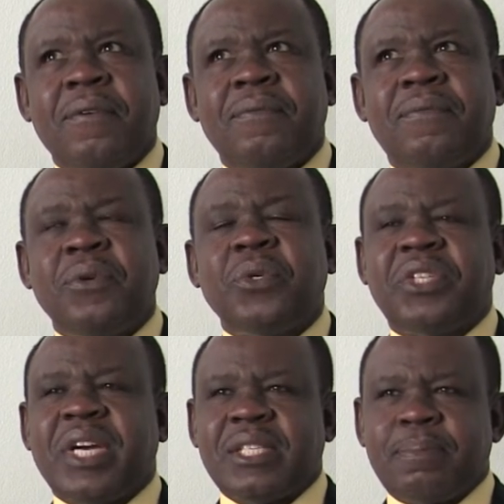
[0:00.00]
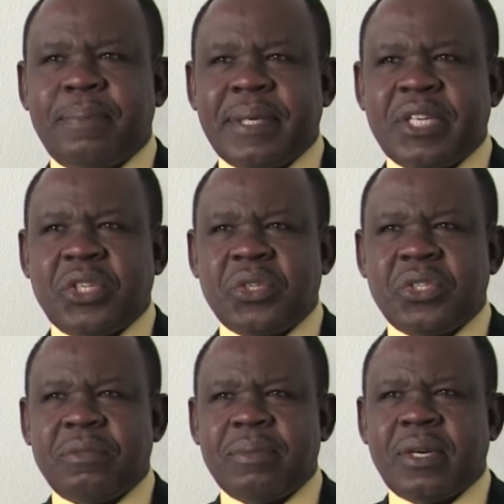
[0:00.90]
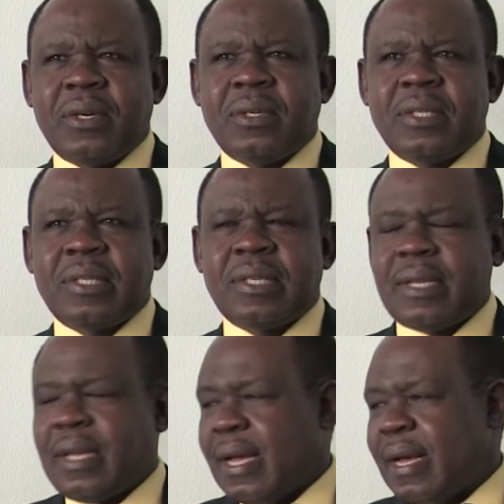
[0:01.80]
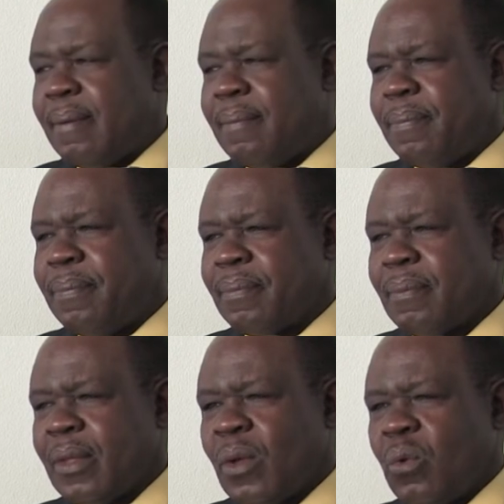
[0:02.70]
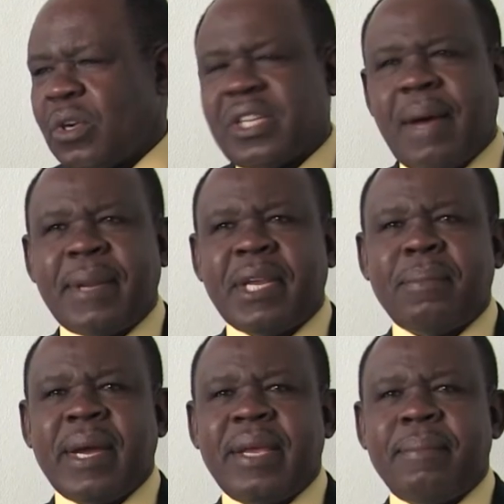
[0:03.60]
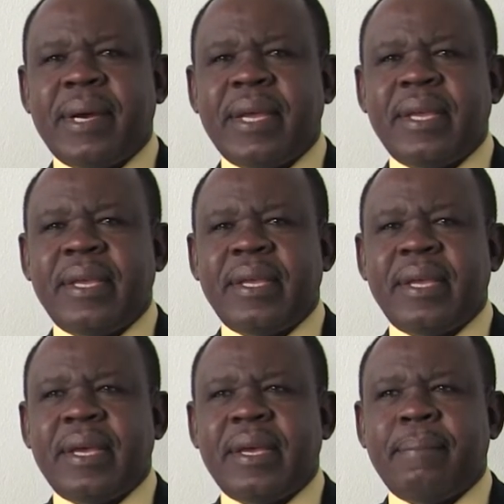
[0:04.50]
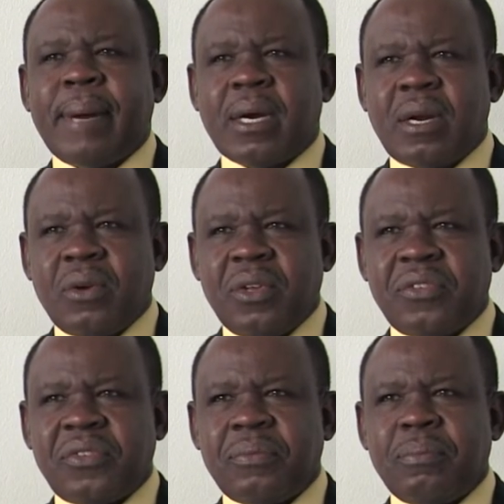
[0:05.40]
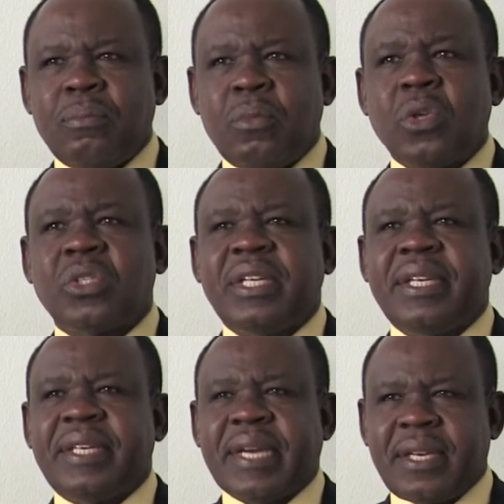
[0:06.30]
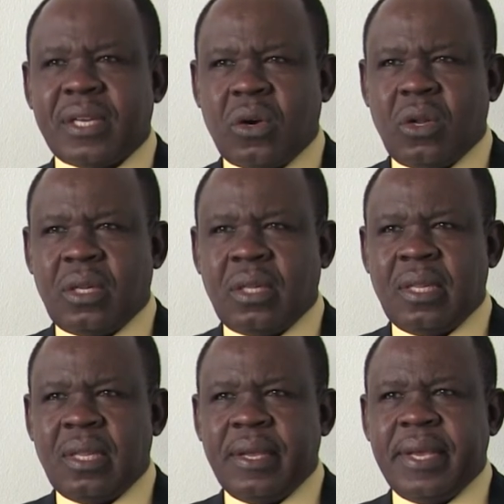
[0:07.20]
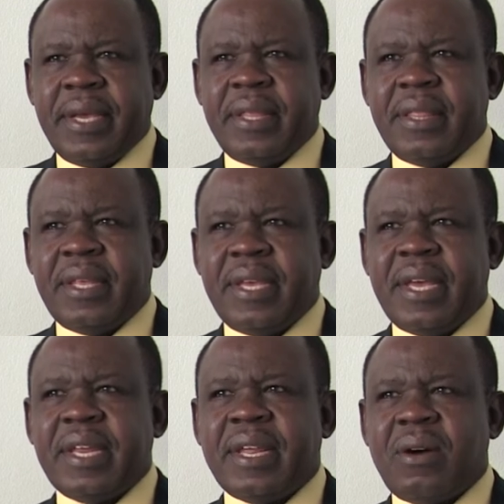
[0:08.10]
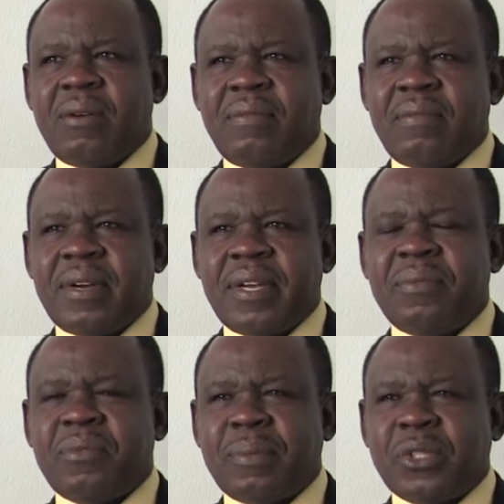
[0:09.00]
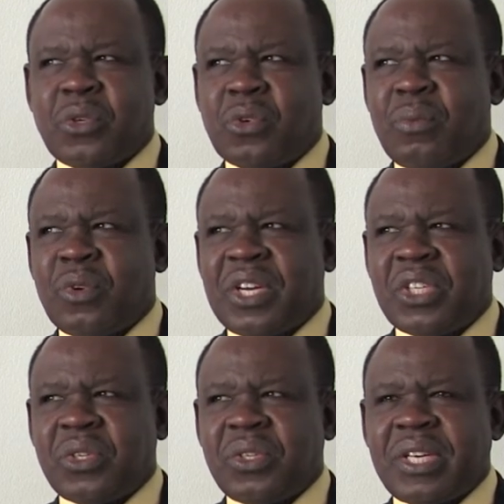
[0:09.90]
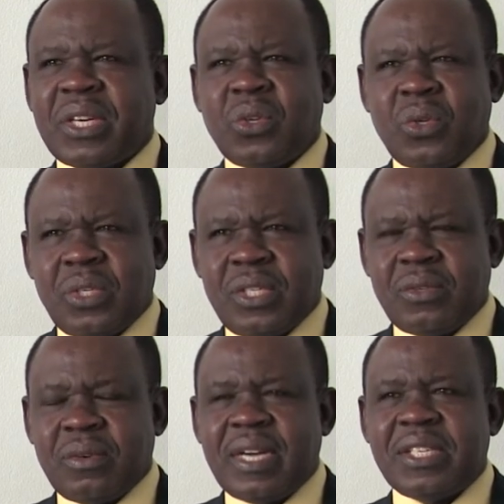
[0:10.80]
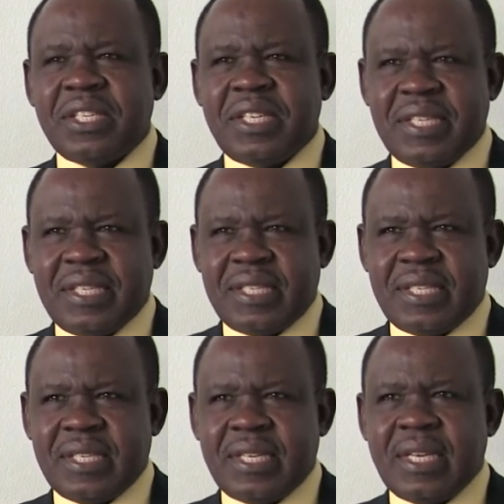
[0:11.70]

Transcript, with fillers: future aspirations because um, what is happening, my, my uh, background is mostly technical in the area of uh, information communication technologies or ICTs.